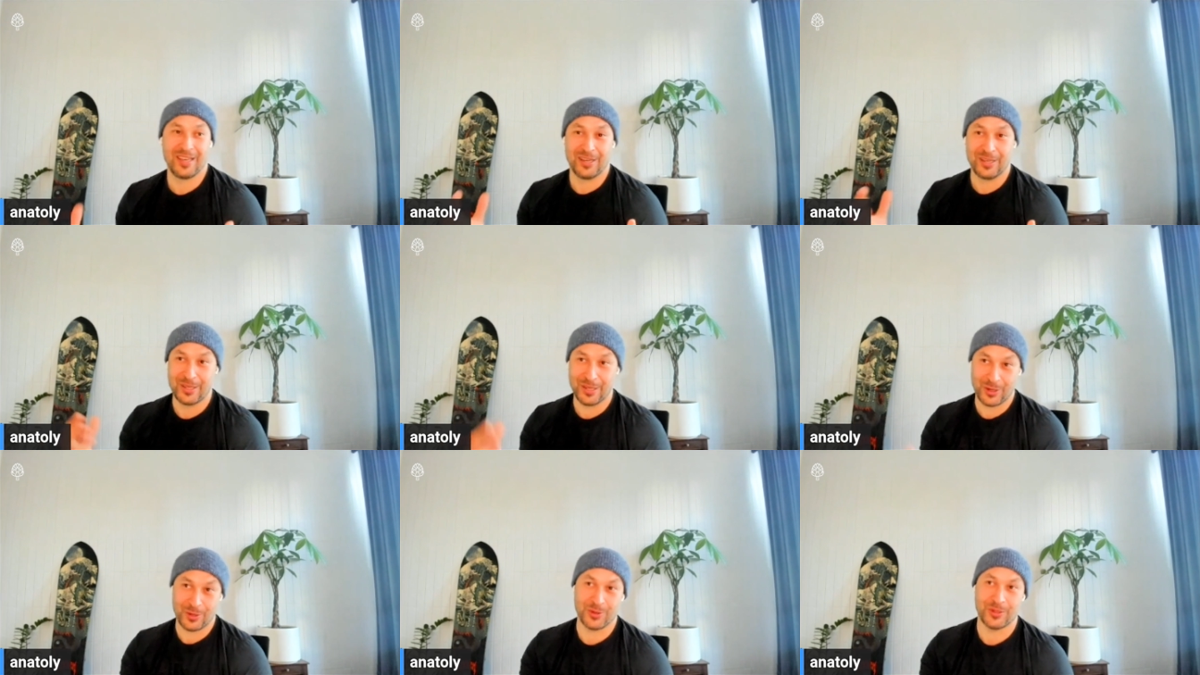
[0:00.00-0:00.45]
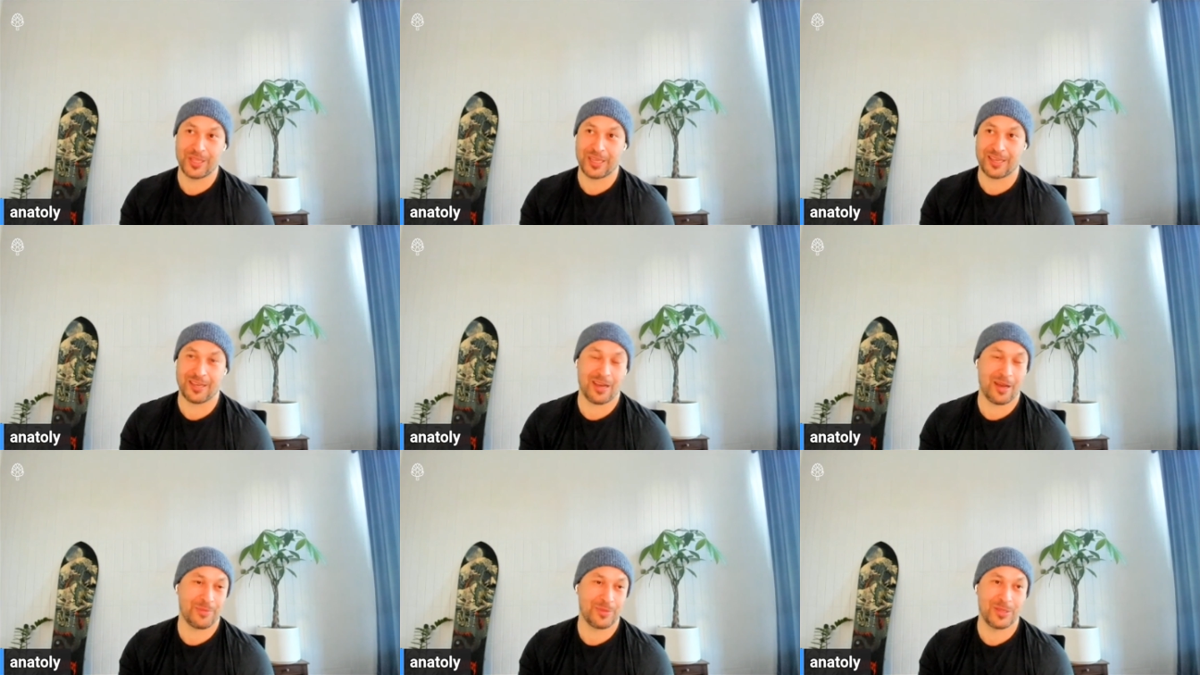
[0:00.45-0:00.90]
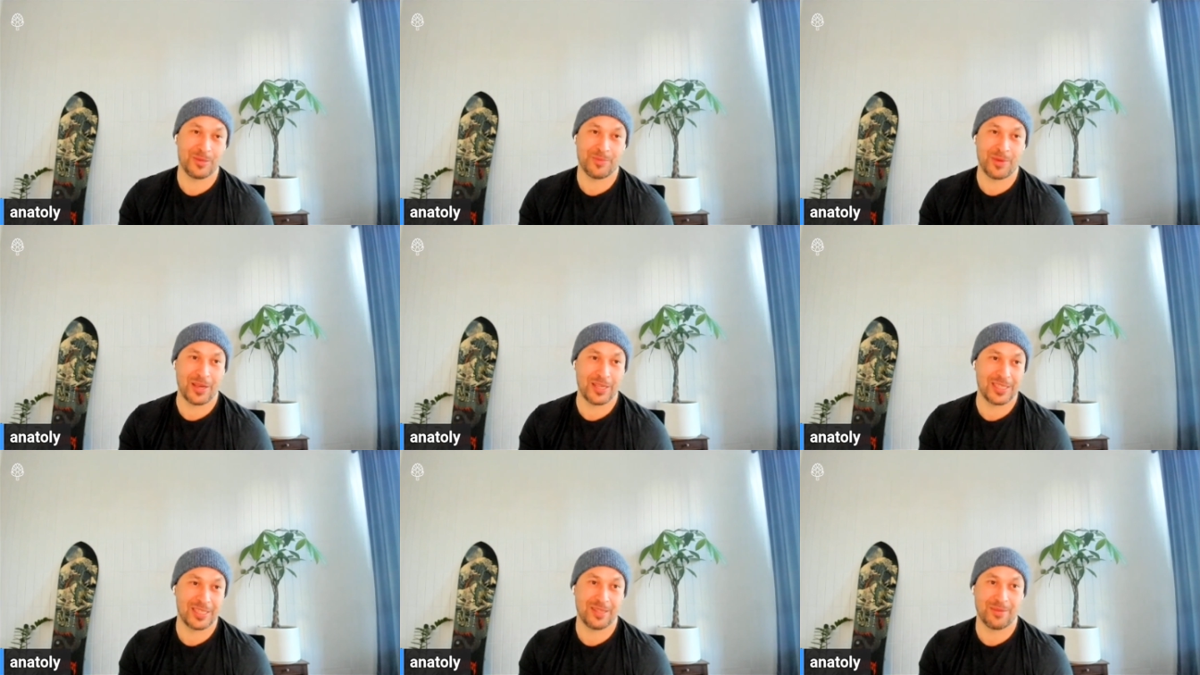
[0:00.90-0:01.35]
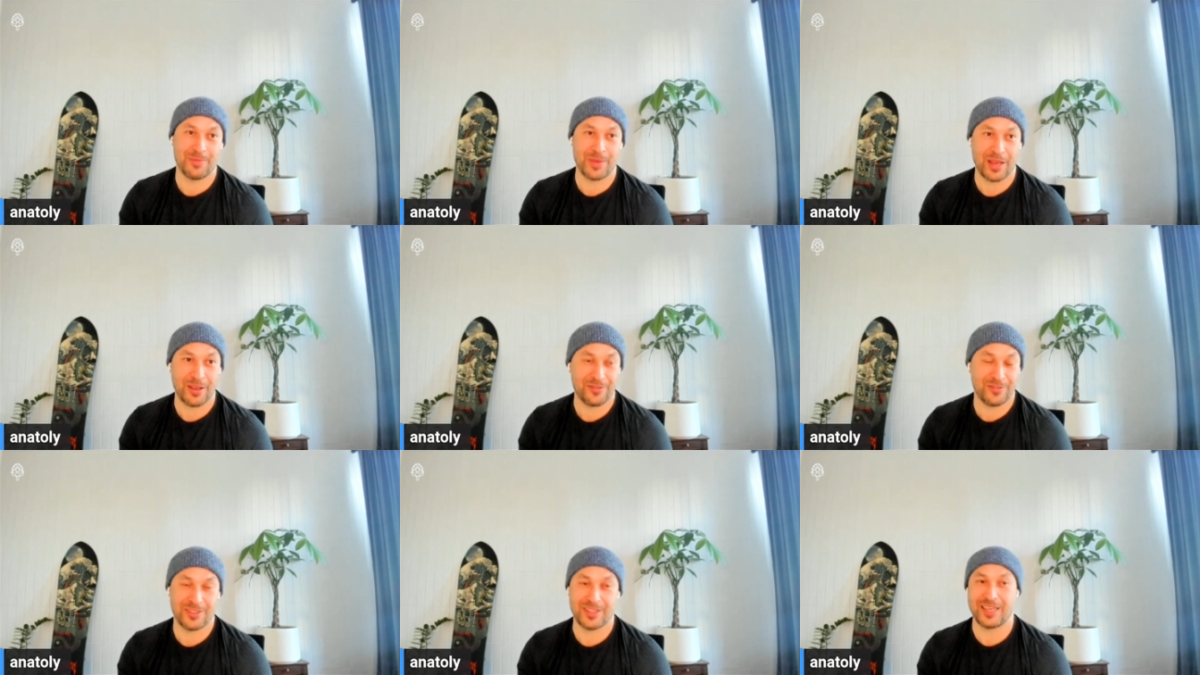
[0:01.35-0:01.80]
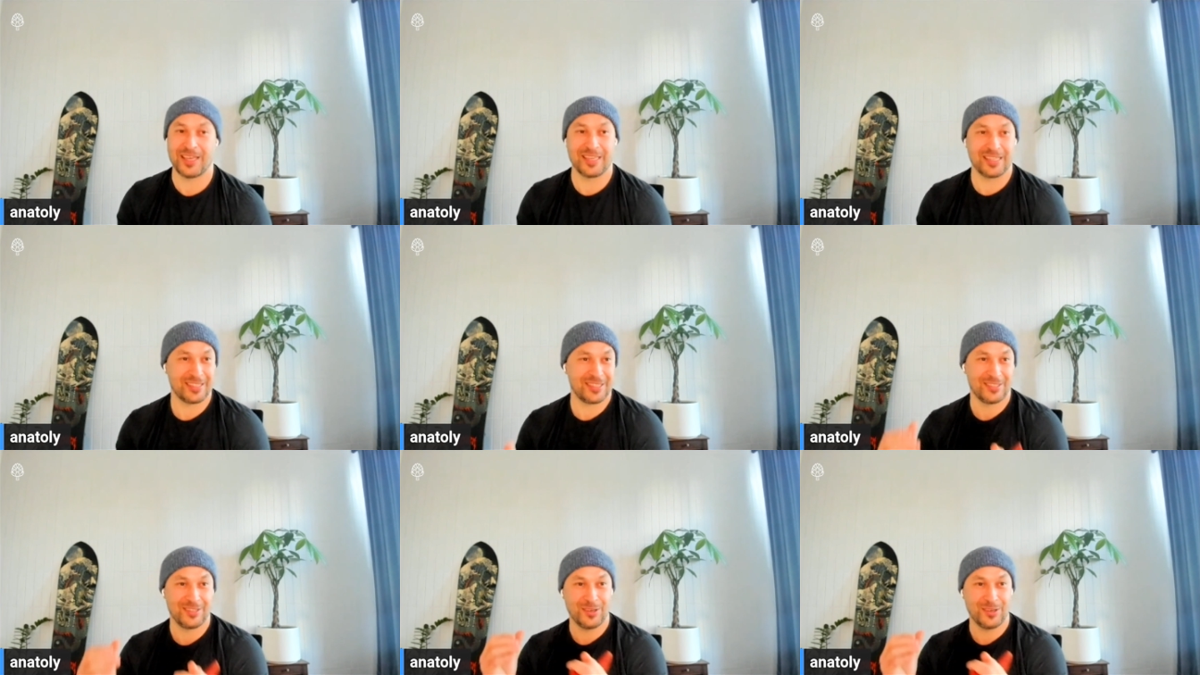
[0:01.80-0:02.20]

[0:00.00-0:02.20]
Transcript: Go like optimize the MEV things.